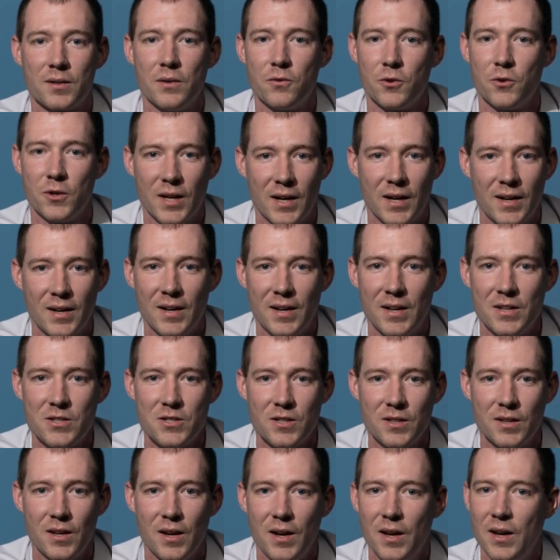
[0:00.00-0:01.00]
If you're not an
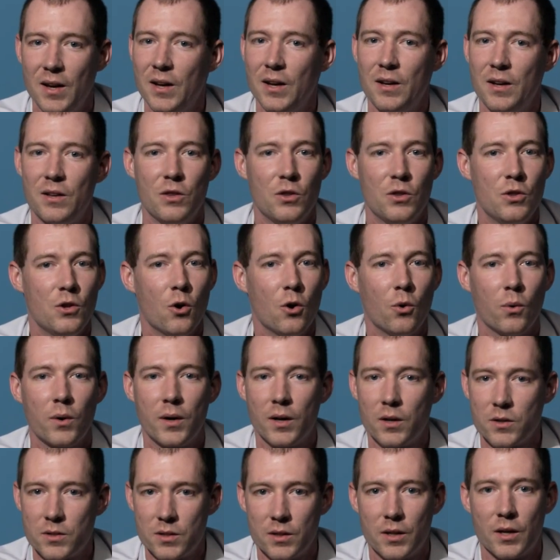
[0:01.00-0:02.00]
agent, no one
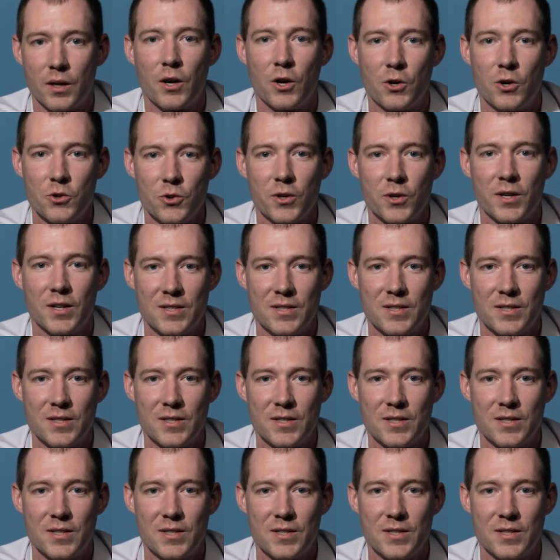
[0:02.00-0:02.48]
else in the country